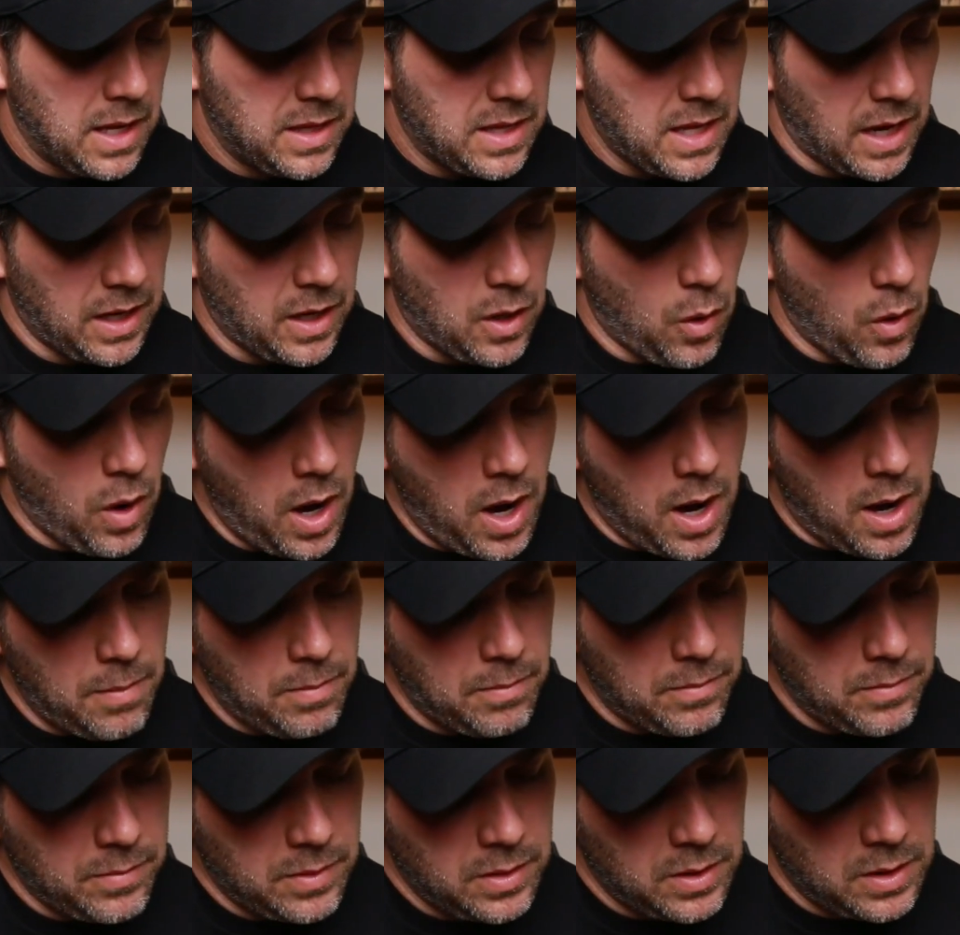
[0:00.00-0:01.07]
then I go
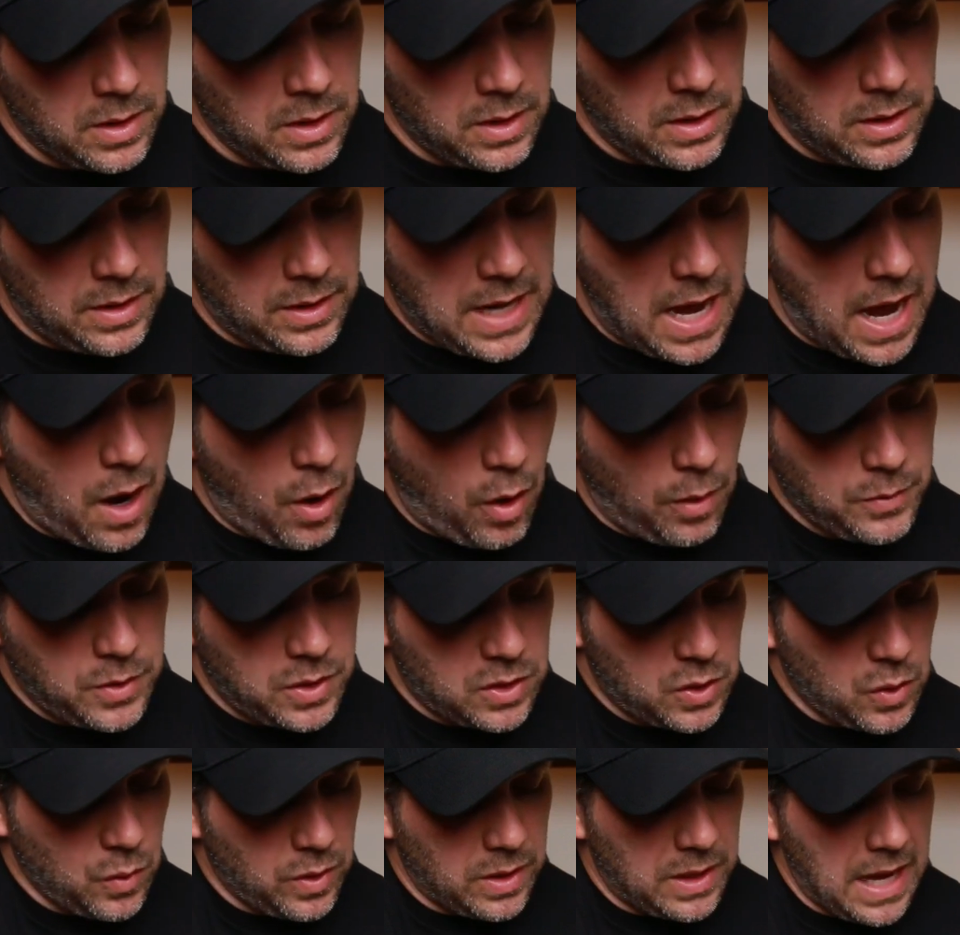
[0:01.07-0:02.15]
up, now I'm
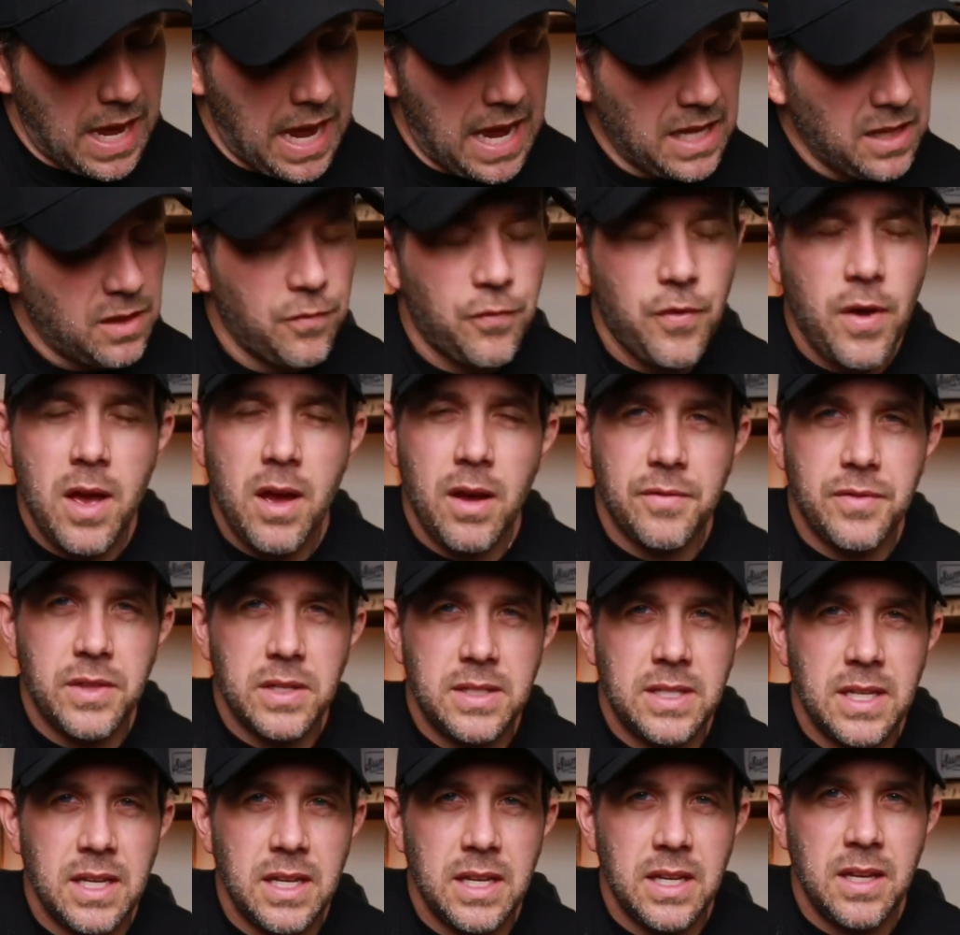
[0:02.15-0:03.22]
just doing 8th fret of the
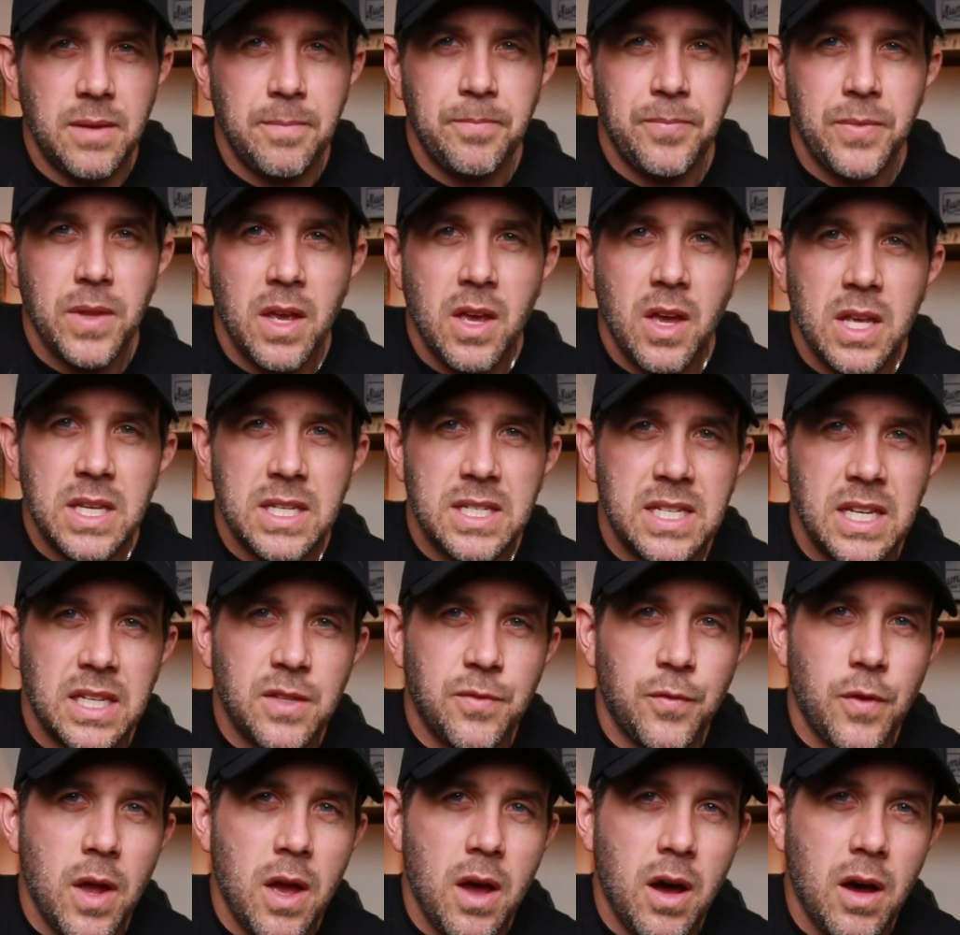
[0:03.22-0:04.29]
D,
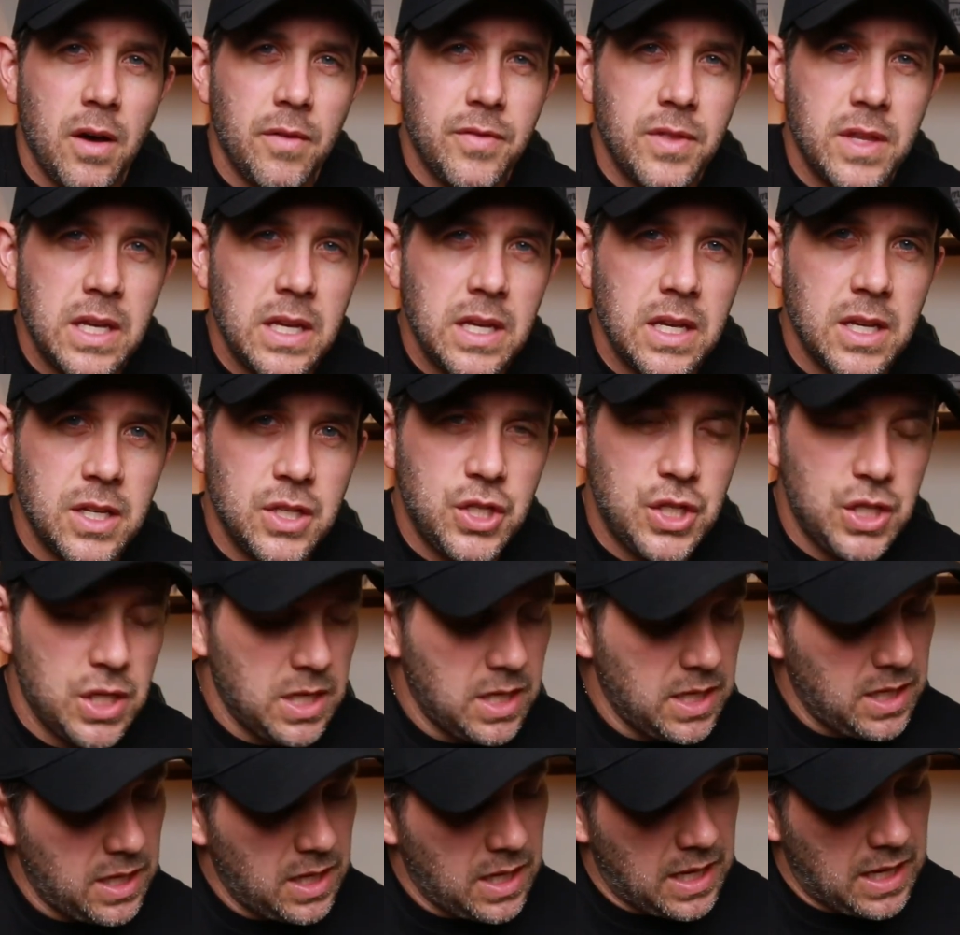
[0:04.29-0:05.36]
6th fret of the
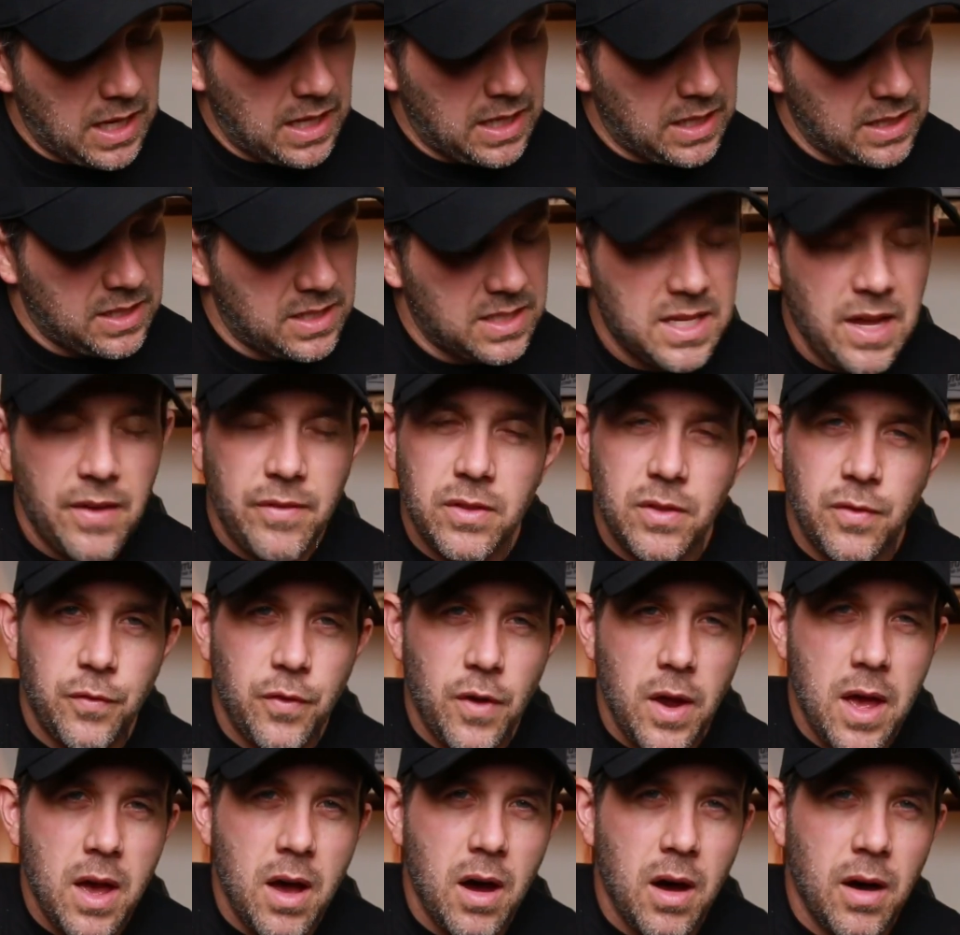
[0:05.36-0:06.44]
G, and 7th
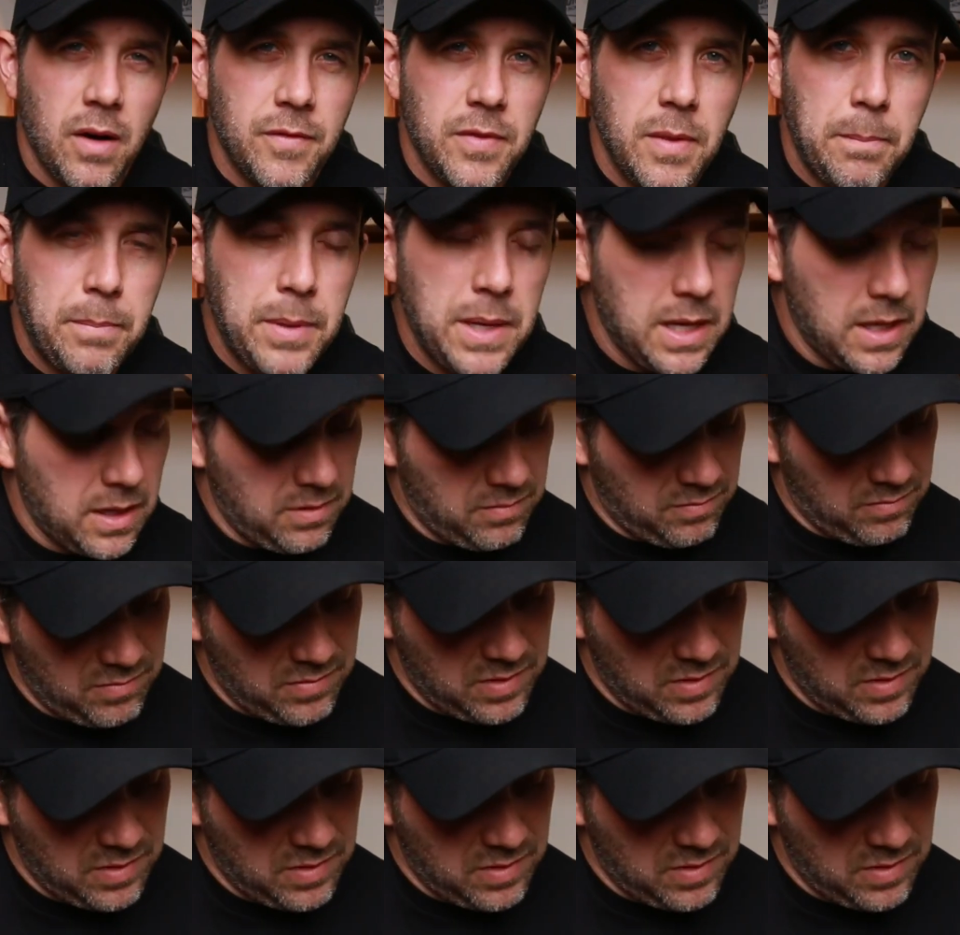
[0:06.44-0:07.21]
fret of the B.